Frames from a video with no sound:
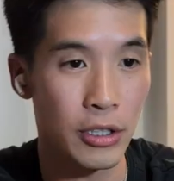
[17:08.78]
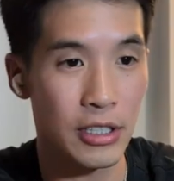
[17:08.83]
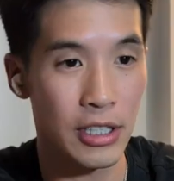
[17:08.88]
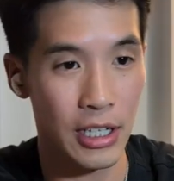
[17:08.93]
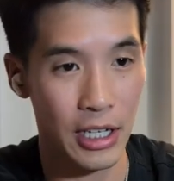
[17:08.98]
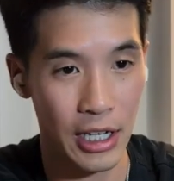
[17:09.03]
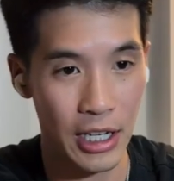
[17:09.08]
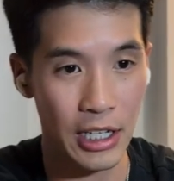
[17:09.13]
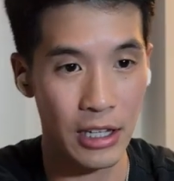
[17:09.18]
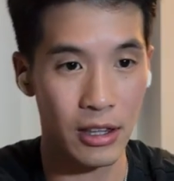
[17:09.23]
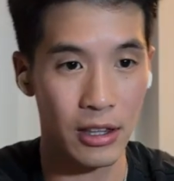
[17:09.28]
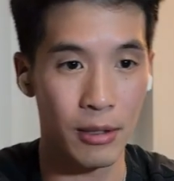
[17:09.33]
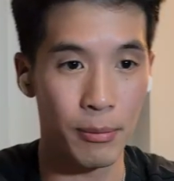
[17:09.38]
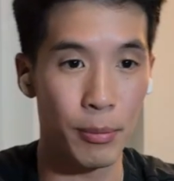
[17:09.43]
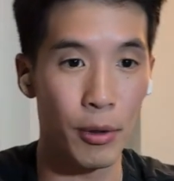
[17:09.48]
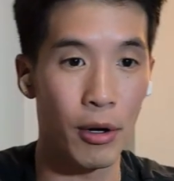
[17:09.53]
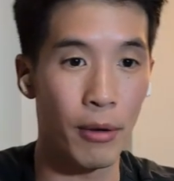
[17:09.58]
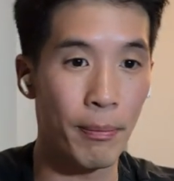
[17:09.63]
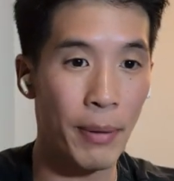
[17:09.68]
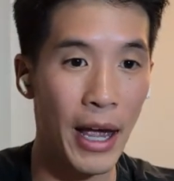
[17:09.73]
to hit the
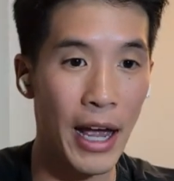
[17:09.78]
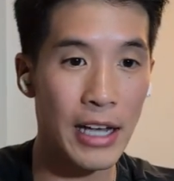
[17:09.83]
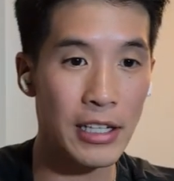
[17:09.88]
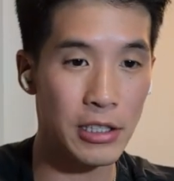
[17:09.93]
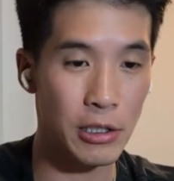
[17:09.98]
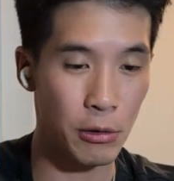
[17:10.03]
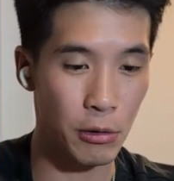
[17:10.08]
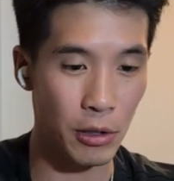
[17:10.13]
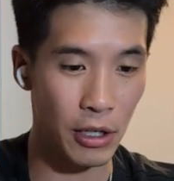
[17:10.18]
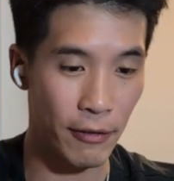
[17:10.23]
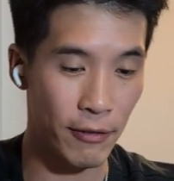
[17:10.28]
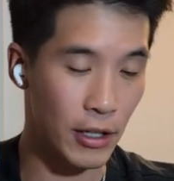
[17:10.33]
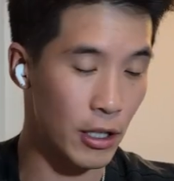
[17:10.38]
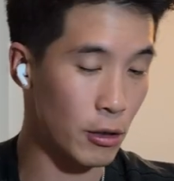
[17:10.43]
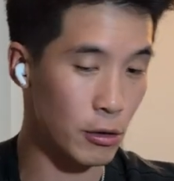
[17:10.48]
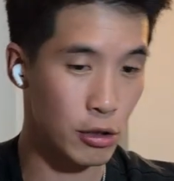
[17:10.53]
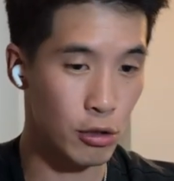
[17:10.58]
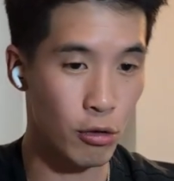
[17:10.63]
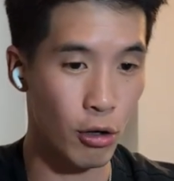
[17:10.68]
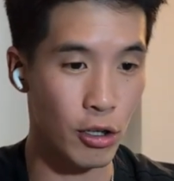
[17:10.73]
ball past you, if he
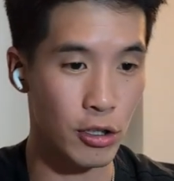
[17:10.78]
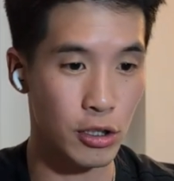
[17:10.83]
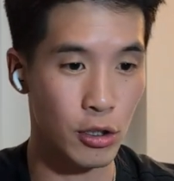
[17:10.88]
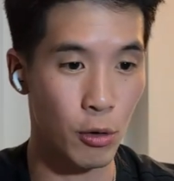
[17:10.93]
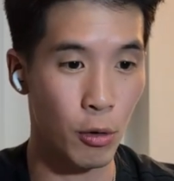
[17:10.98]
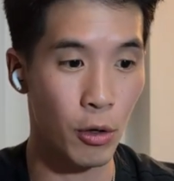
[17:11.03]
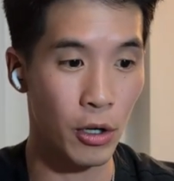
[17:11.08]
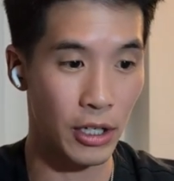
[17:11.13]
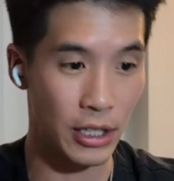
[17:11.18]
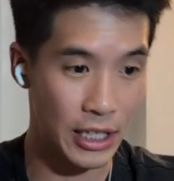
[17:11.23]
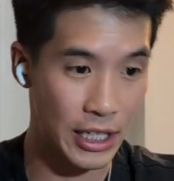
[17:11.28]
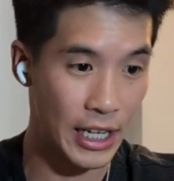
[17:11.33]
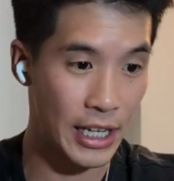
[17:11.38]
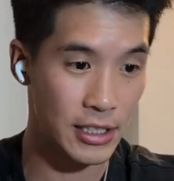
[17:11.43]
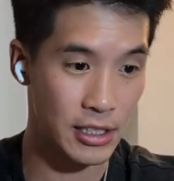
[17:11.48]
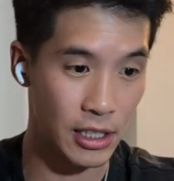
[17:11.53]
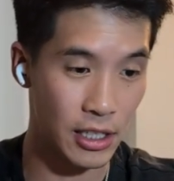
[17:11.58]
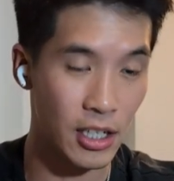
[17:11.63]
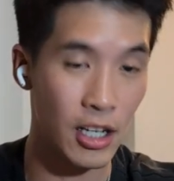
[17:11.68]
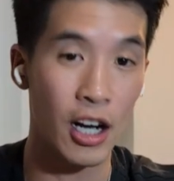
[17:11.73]
goes cross court, he has
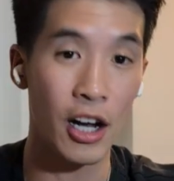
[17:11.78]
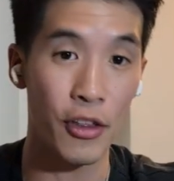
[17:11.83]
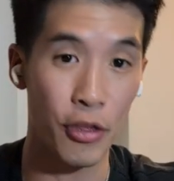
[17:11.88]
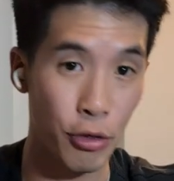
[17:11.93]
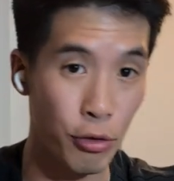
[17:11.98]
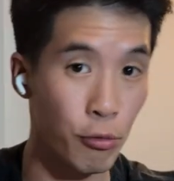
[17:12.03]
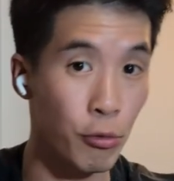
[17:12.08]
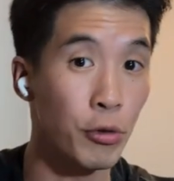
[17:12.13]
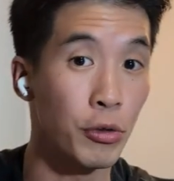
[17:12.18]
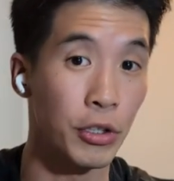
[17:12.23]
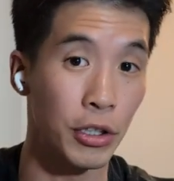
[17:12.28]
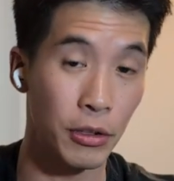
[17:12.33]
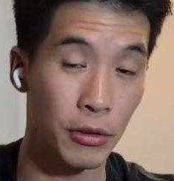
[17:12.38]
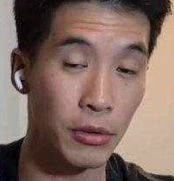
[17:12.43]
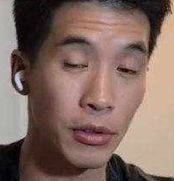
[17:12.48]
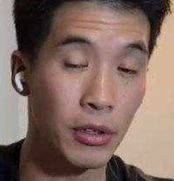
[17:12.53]
to cut through you.